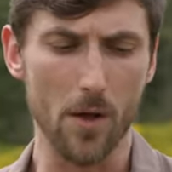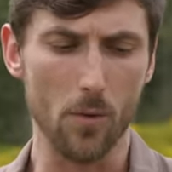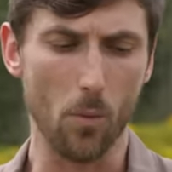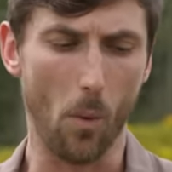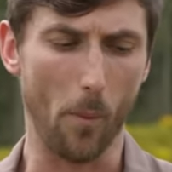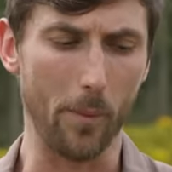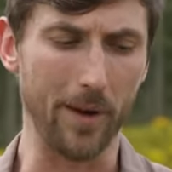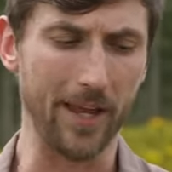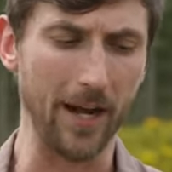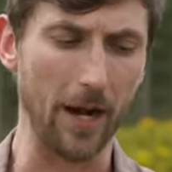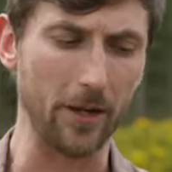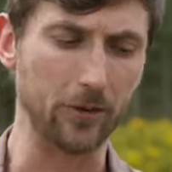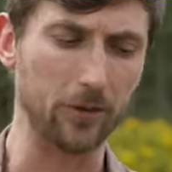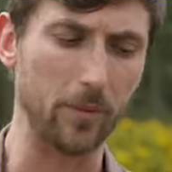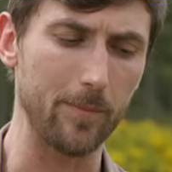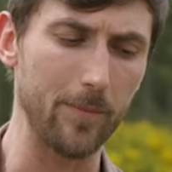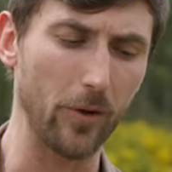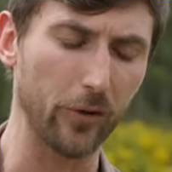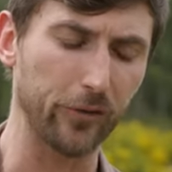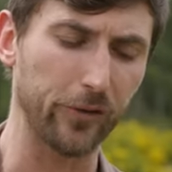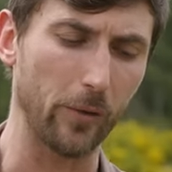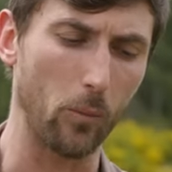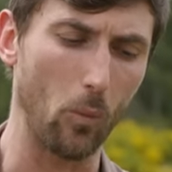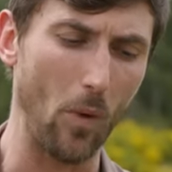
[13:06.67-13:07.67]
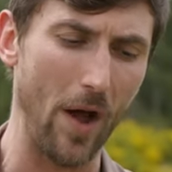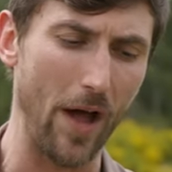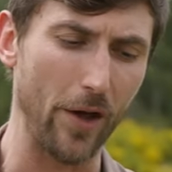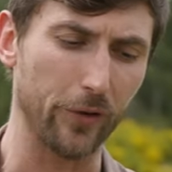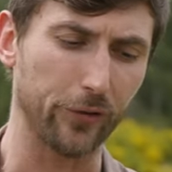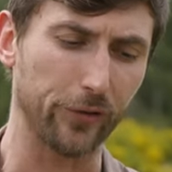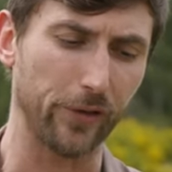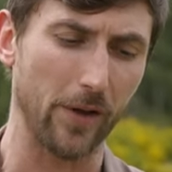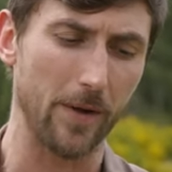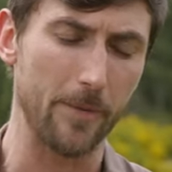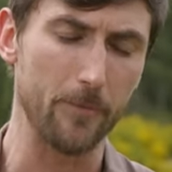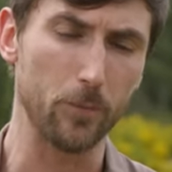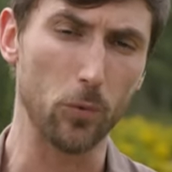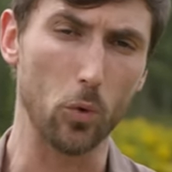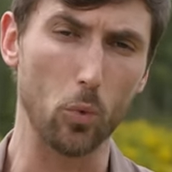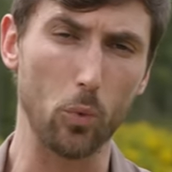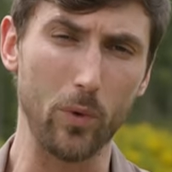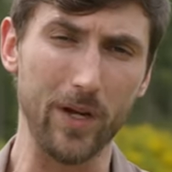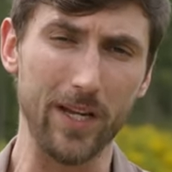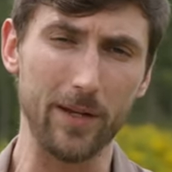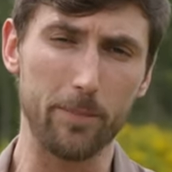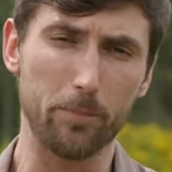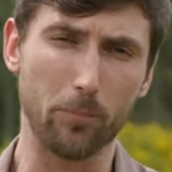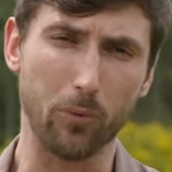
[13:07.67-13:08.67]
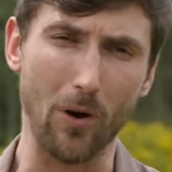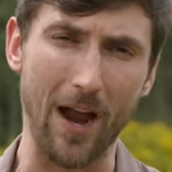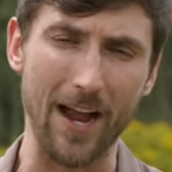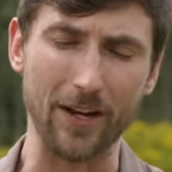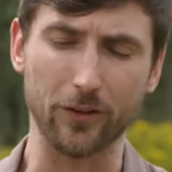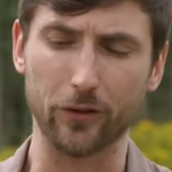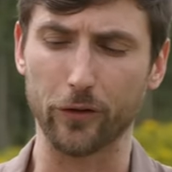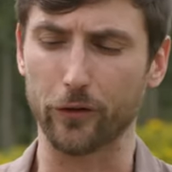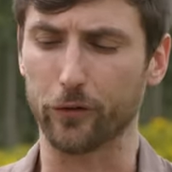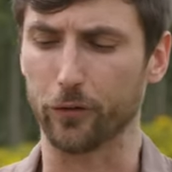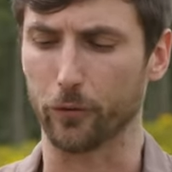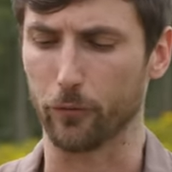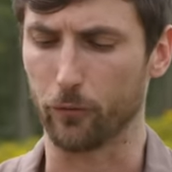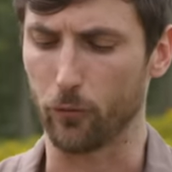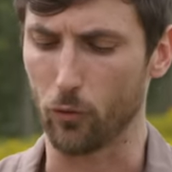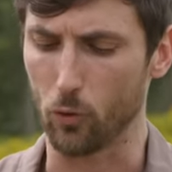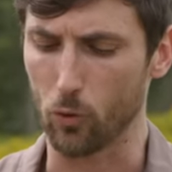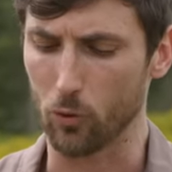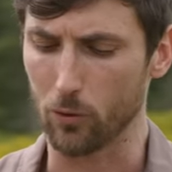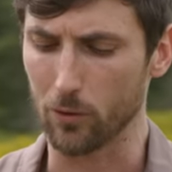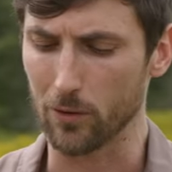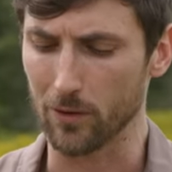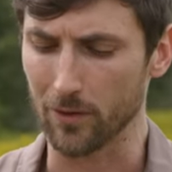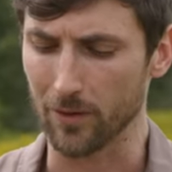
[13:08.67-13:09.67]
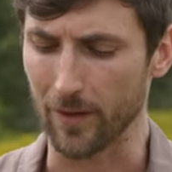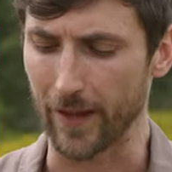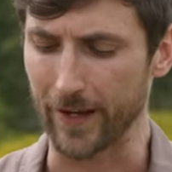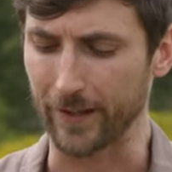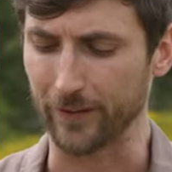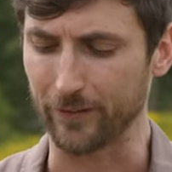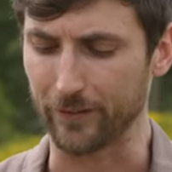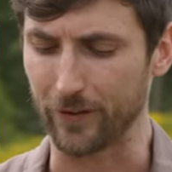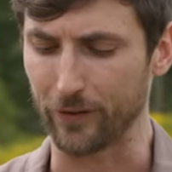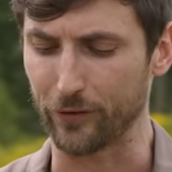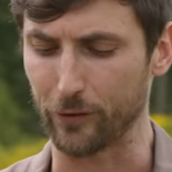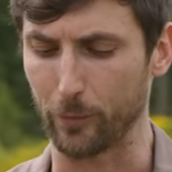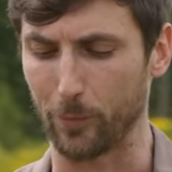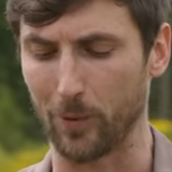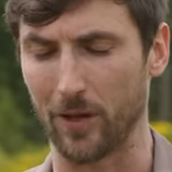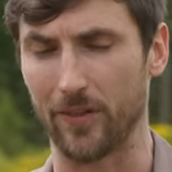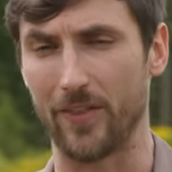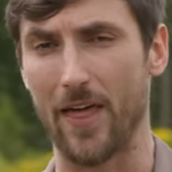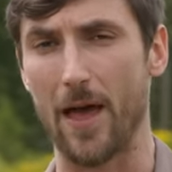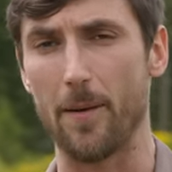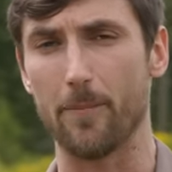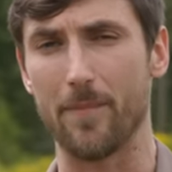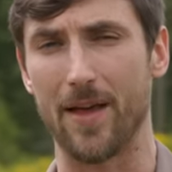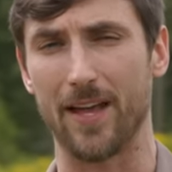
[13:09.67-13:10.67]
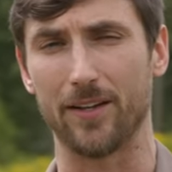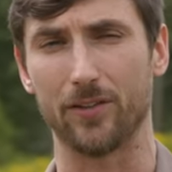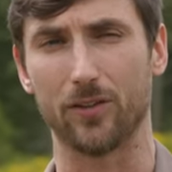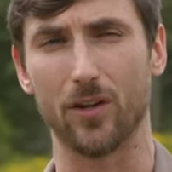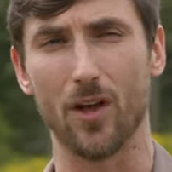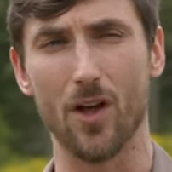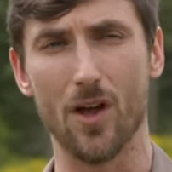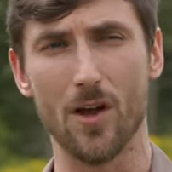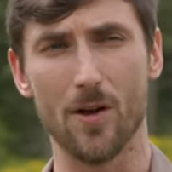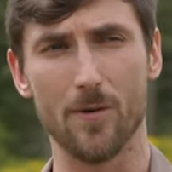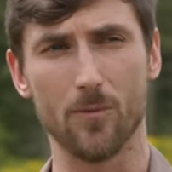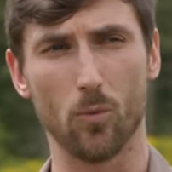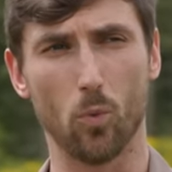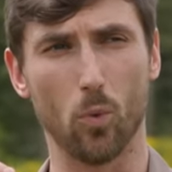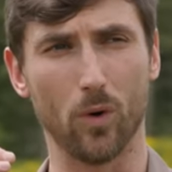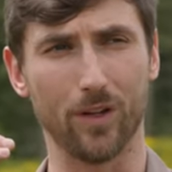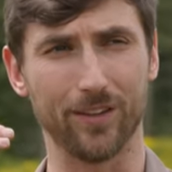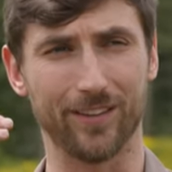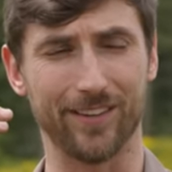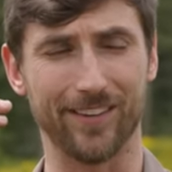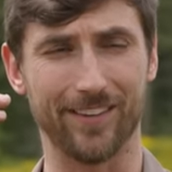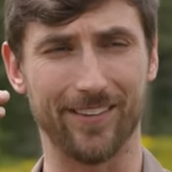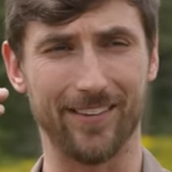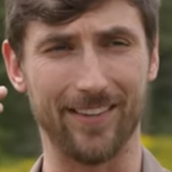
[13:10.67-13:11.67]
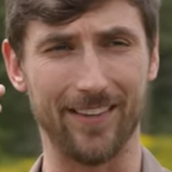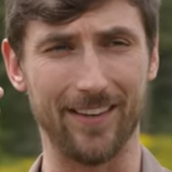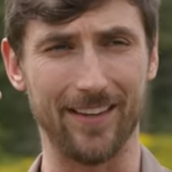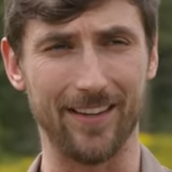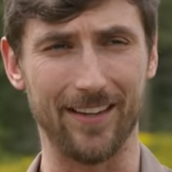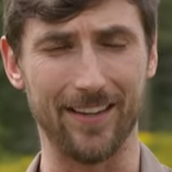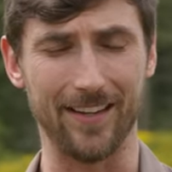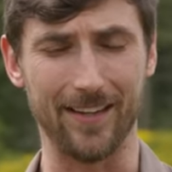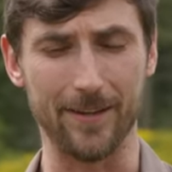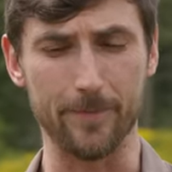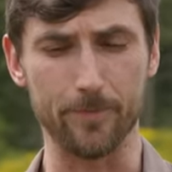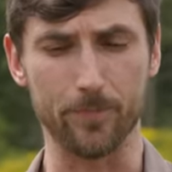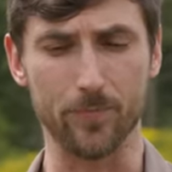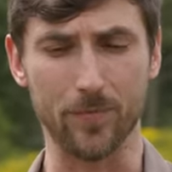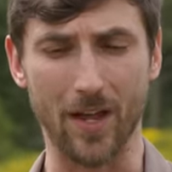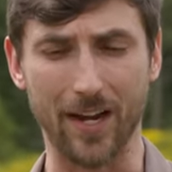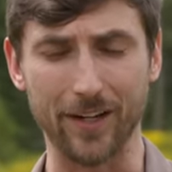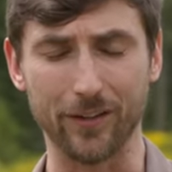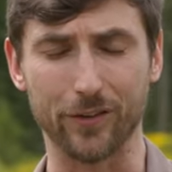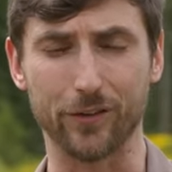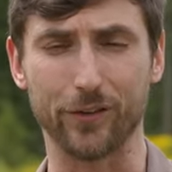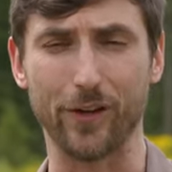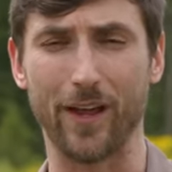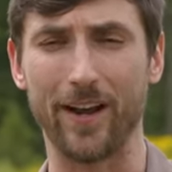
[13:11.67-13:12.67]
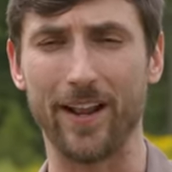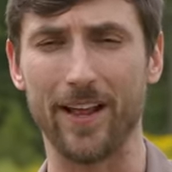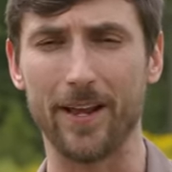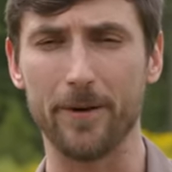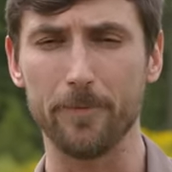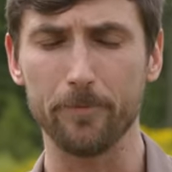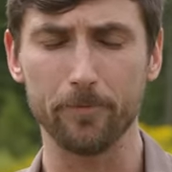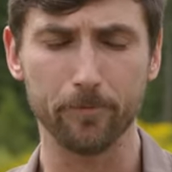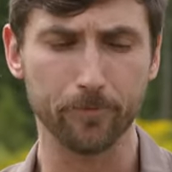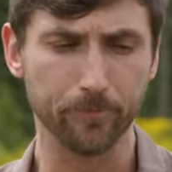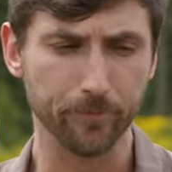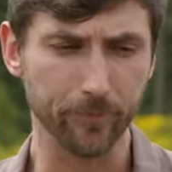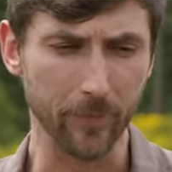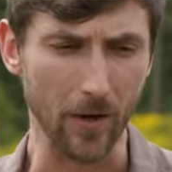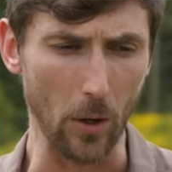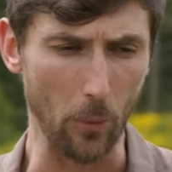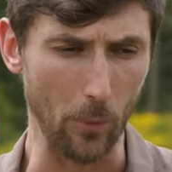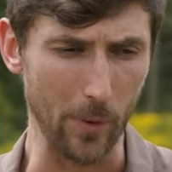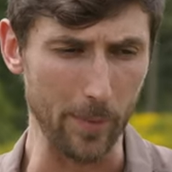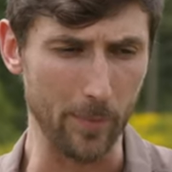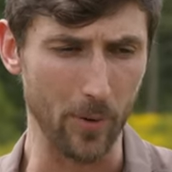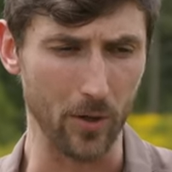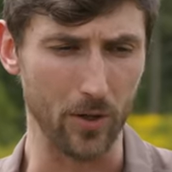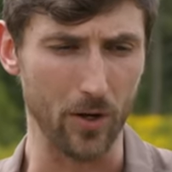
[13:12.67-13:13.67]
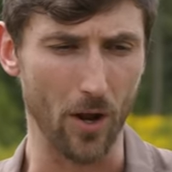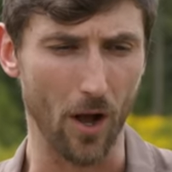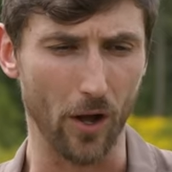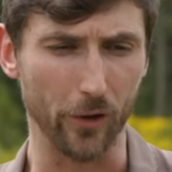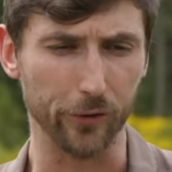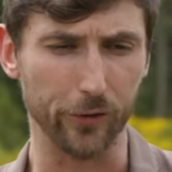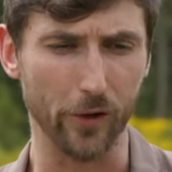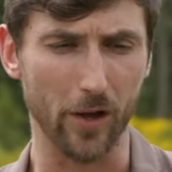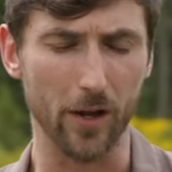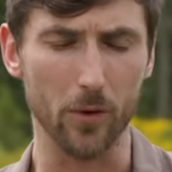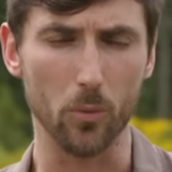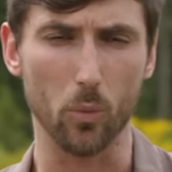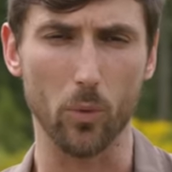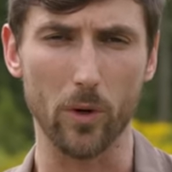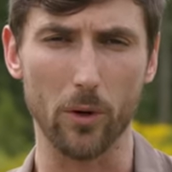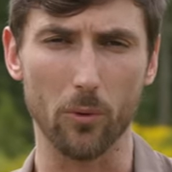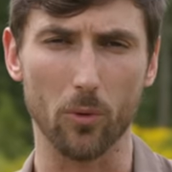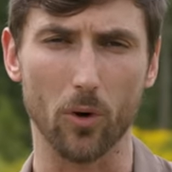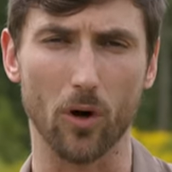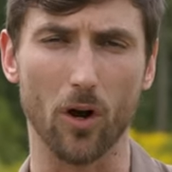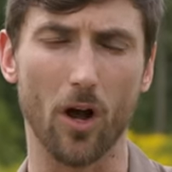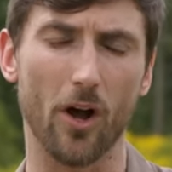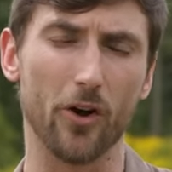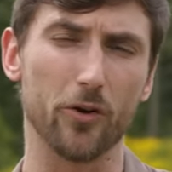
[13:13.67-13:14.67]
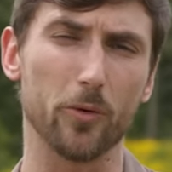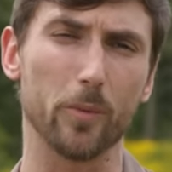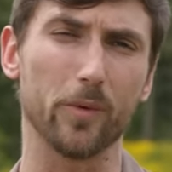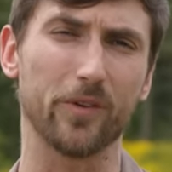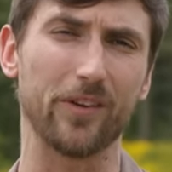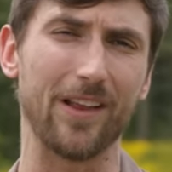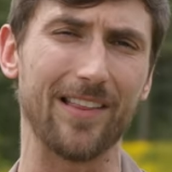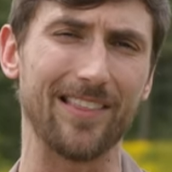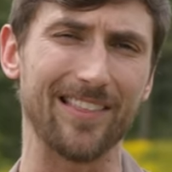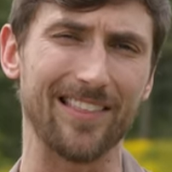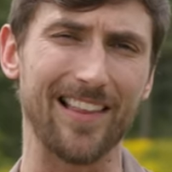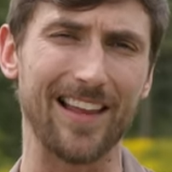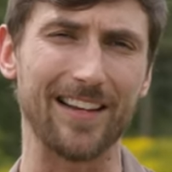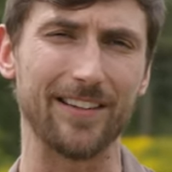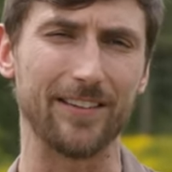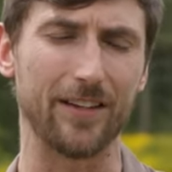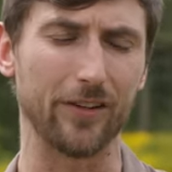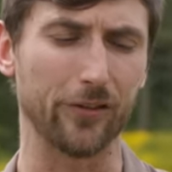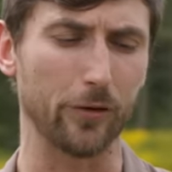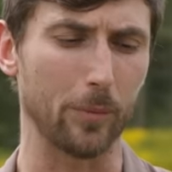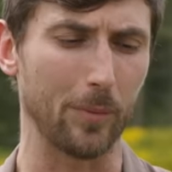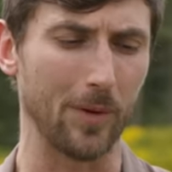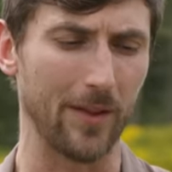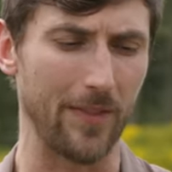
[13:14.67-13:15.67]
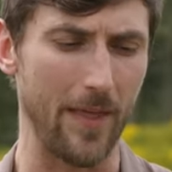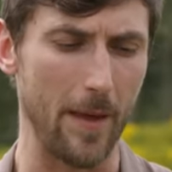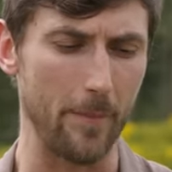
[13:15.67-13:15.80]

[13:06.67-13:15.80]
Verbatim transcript: When we got out to Milsim West, we practiced full light discipline. That meant once the night set in and we put nods on, we were 100% light discipline.